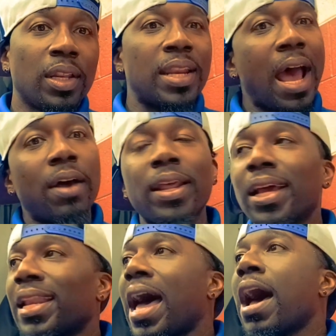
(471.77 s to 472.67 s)
Now they
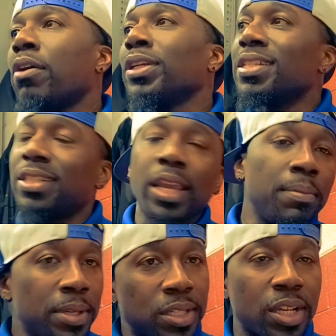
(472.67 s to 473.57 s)
allow these
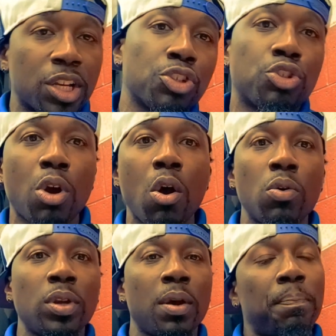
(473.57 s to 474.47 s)
demons to
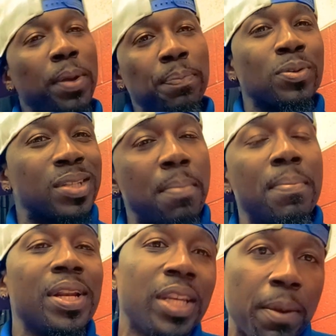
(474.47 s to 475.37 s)
control them, people to
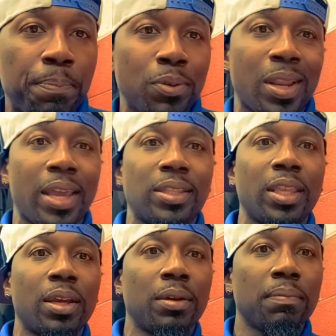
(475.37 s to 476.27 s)
manipulate
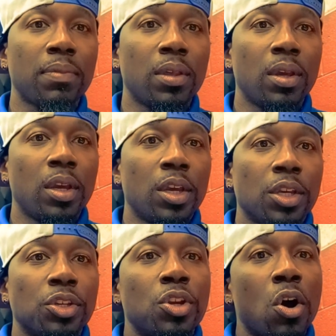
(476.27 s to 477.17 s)
them.
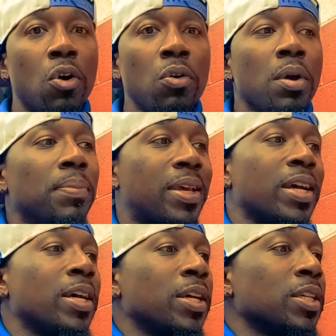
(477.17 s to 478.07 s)
You know,
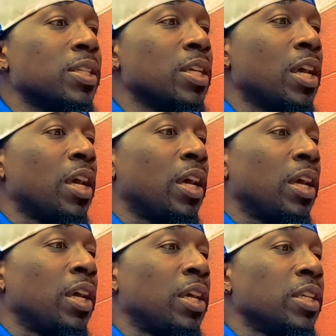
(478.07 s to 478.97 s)
because
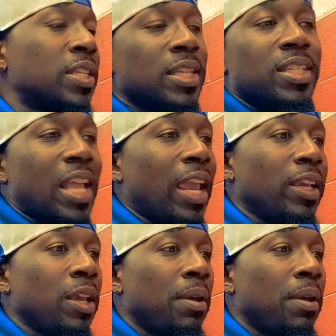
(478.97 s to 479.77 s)
since they